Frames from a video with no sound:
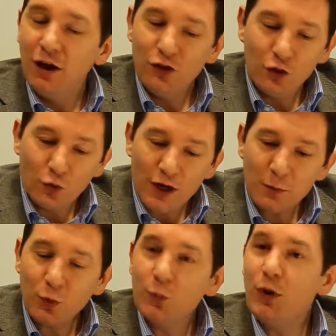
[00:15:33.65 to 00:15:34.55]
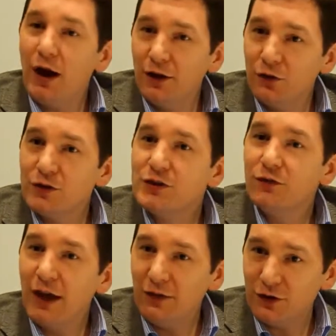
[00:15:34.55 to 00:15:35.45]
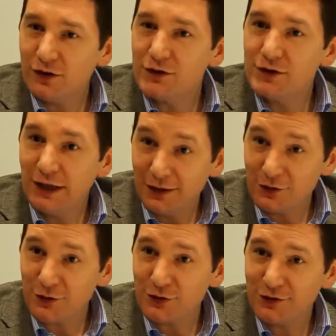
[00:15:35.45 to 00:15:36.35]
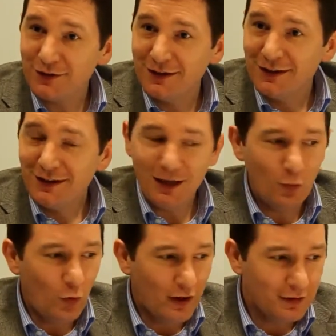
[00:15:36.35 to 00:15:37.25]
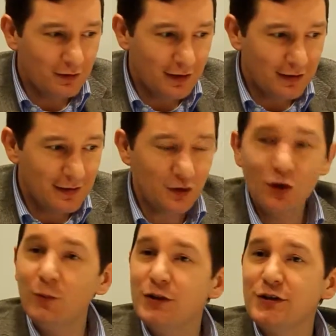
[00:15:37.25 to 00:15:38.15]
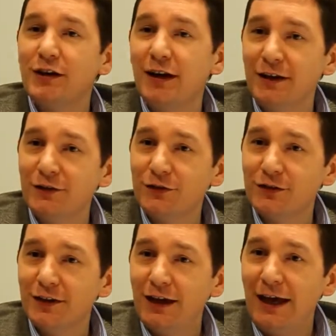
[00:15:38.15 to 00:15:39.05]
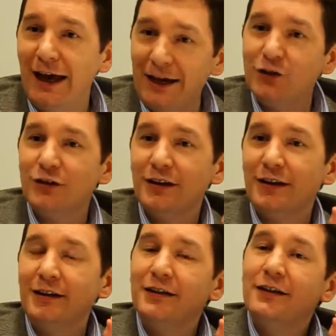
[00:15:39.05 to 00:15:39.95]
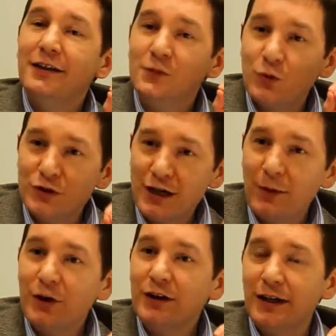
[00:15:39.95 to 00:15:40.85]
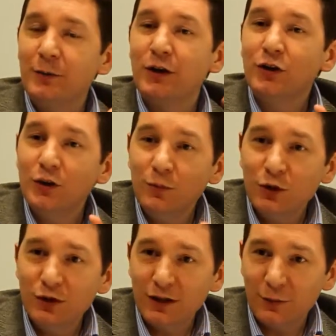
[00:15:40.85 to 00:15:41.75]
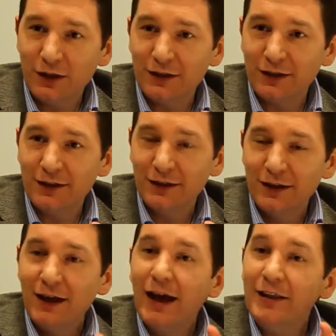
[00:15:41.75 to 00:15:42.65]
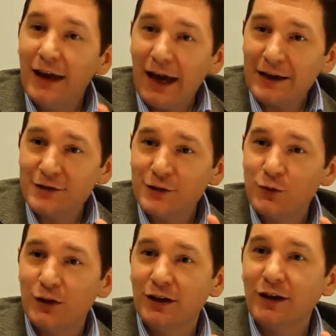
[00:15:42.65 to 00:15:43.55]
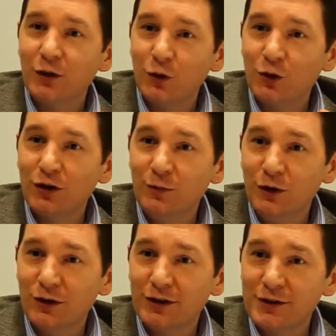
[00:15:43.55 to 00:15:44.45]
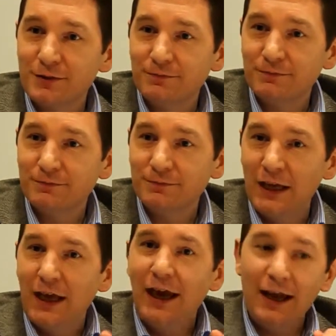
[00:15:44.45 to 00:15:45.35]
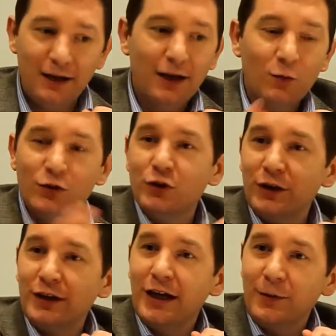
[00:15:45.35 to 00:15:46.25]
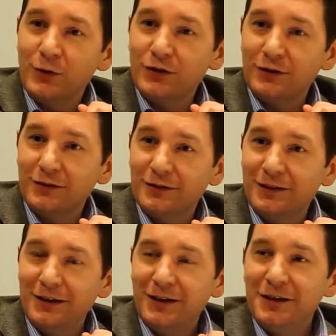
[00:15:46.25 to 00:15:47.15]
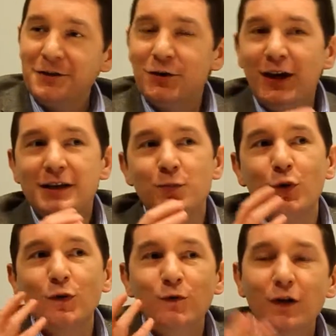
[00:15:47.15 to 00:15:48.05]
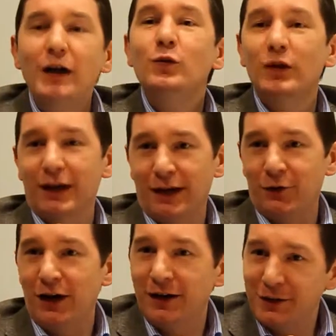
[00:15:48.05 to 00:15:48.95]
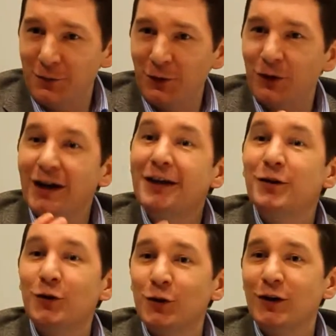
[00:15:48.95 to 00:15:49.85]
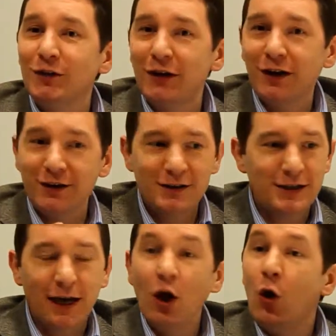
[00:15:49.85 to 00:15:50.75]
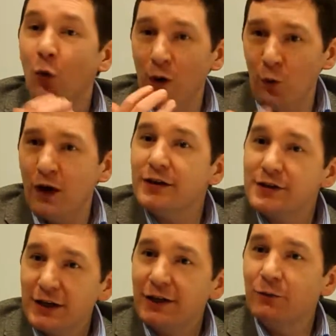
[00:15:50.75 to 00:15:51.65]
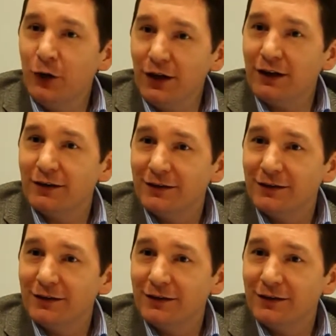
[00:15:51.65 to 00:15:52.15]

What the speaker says: The great preponderance of evidence tells us that what determines our health actually is predominantly about community building and the assets within our local communities. And yet we're doing the opposite. So it's profoundly ironic to me when I hear local authorities saying, we want to save money.